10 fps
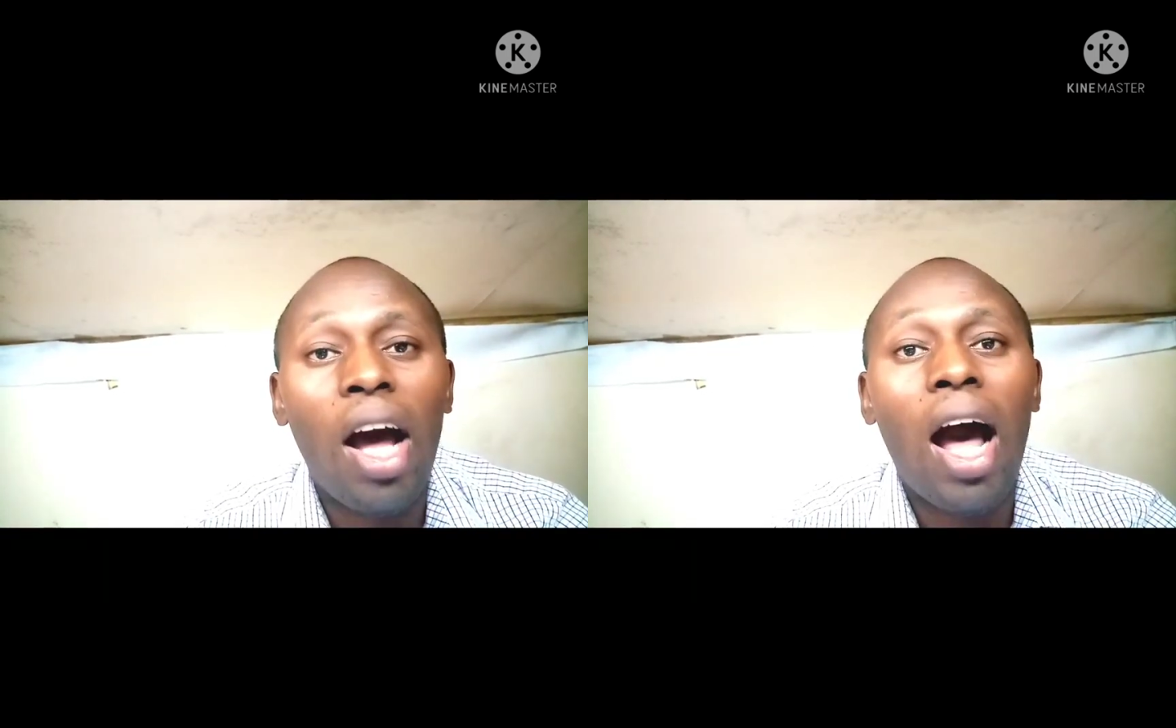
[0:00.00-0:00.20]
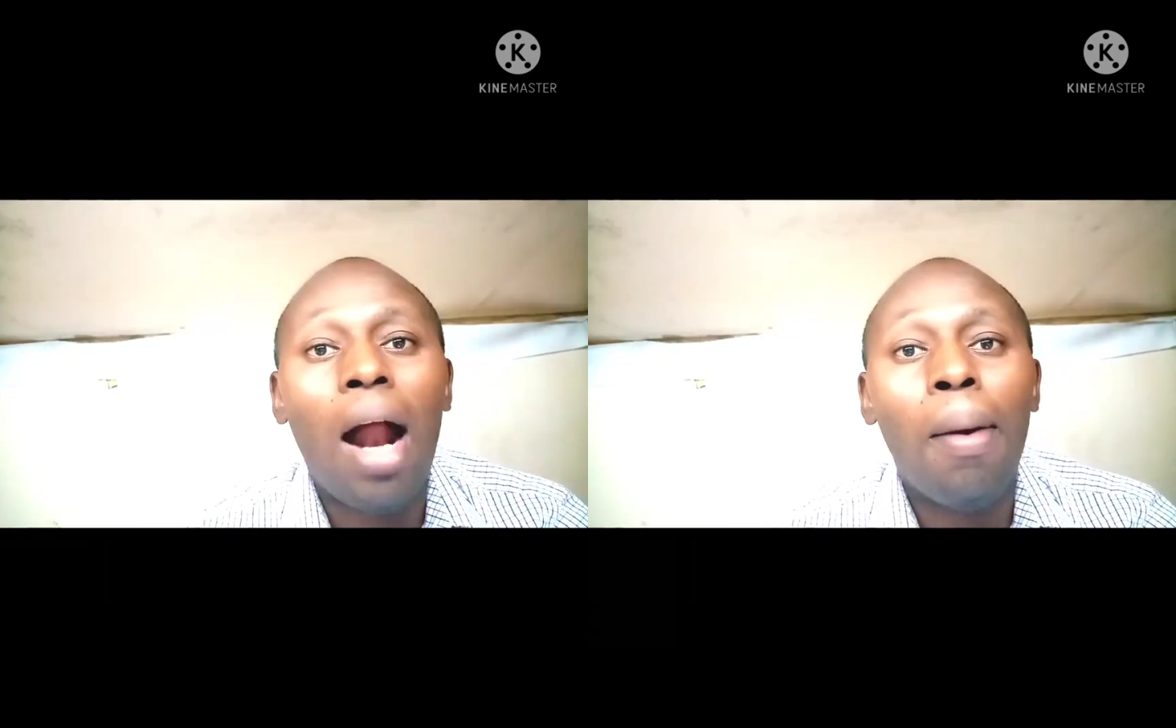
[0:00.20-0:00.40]

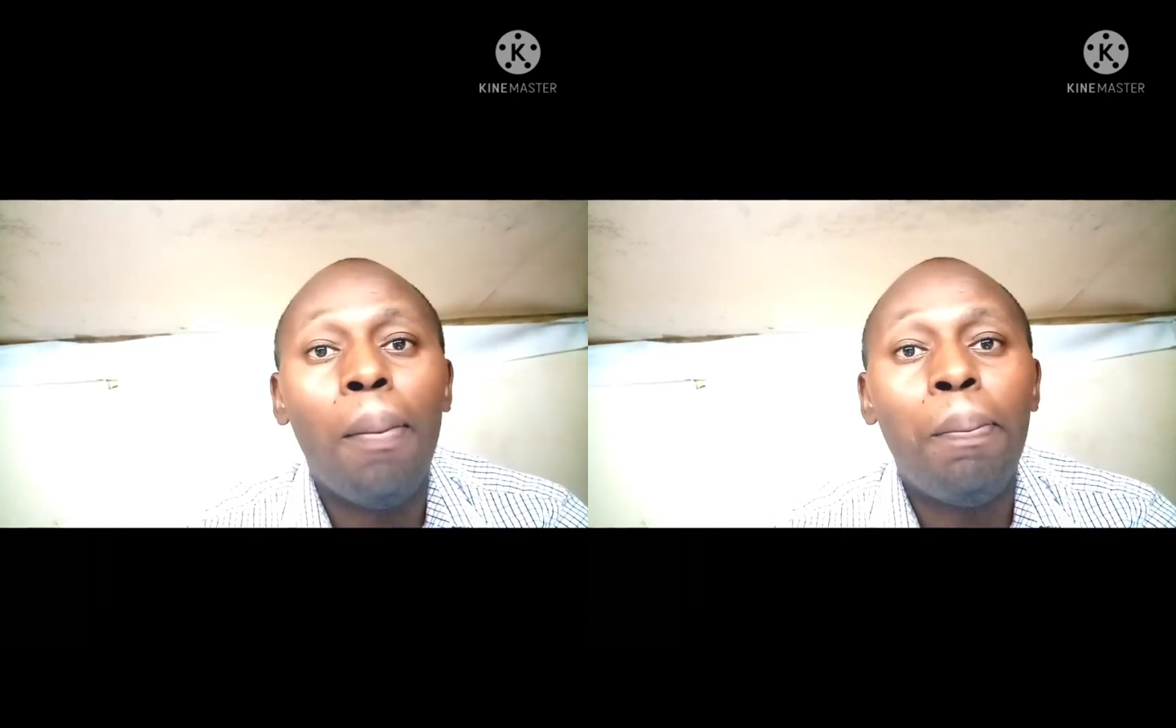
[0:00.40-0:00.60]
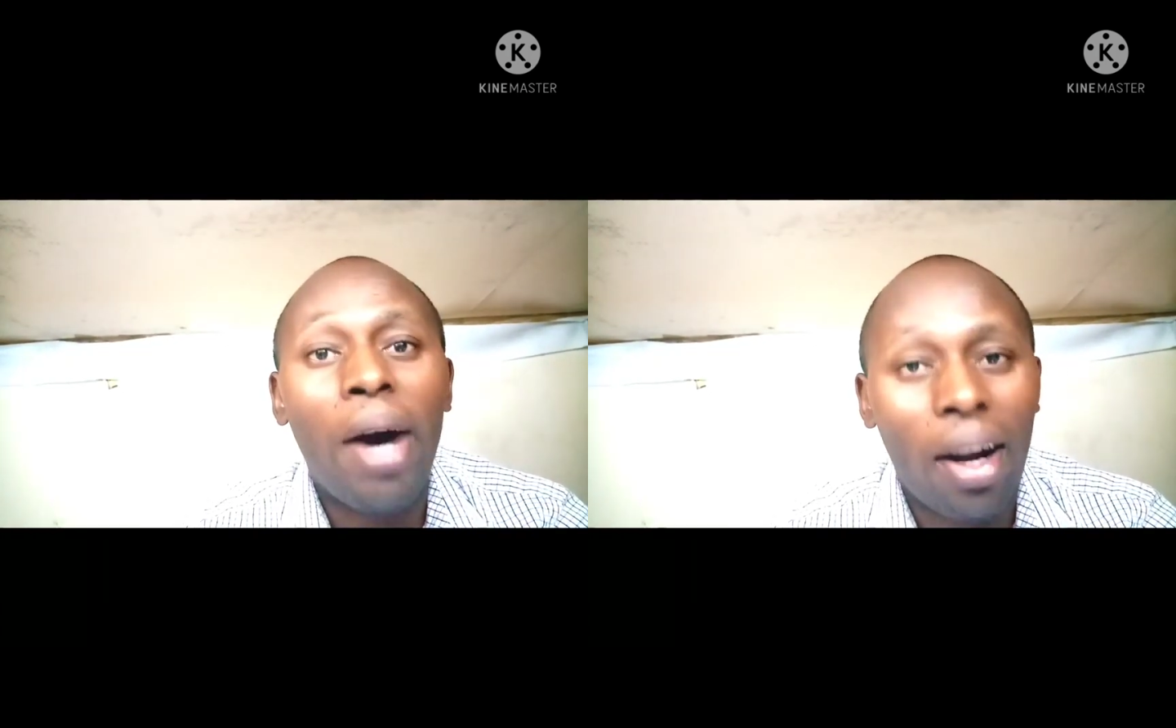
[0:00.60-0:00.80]
are
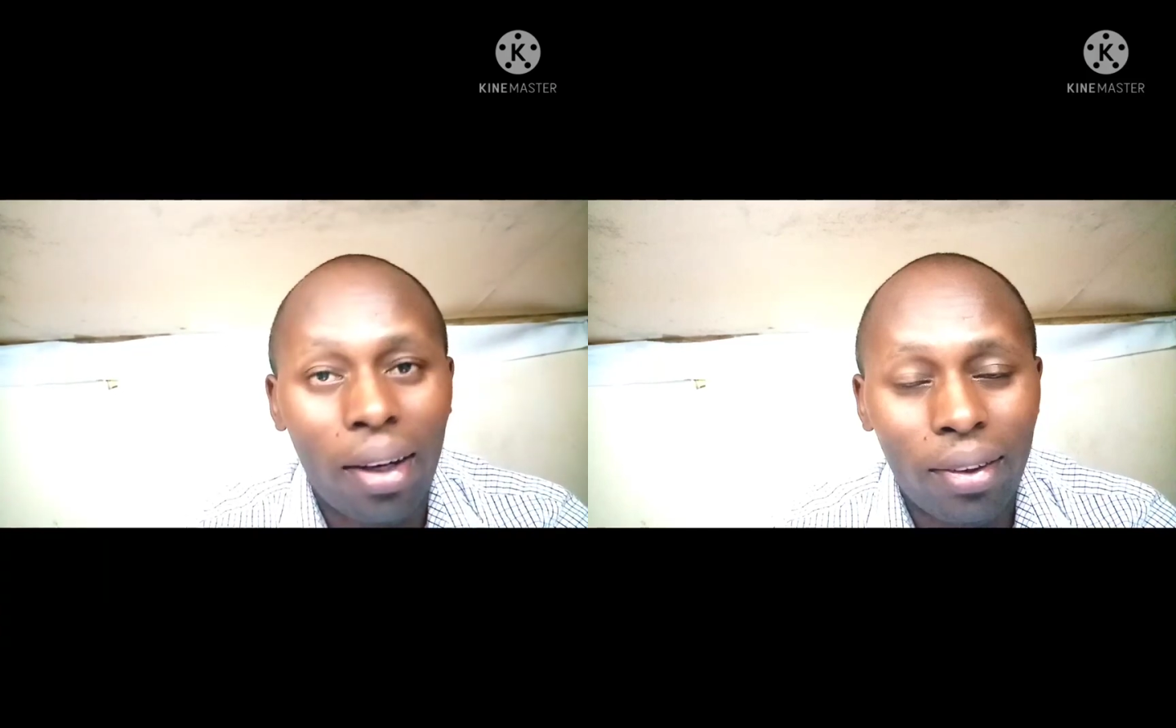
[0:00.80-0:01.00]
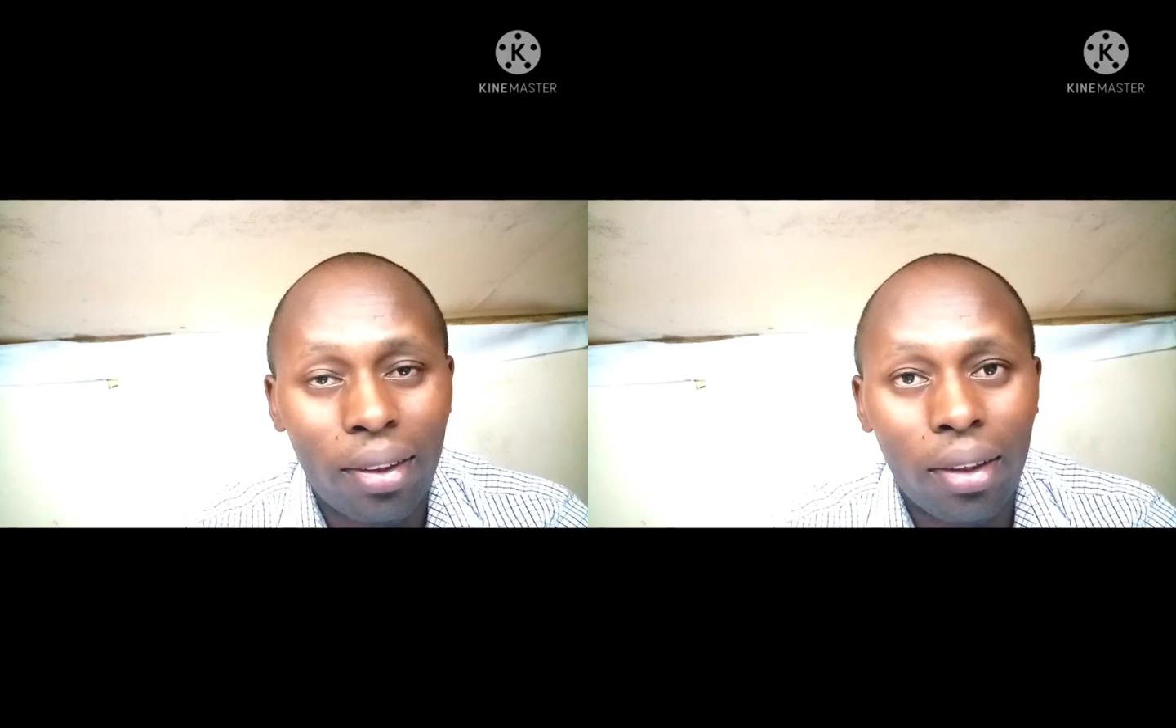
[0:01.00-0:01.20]

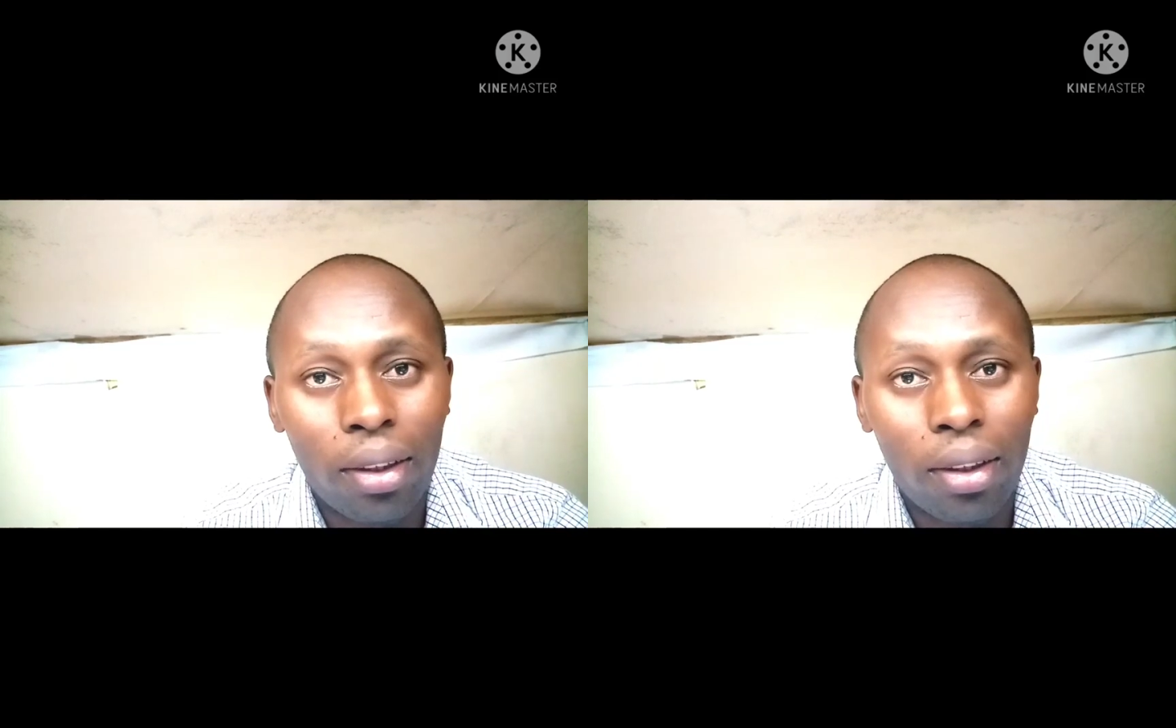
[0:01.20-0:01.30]
balanced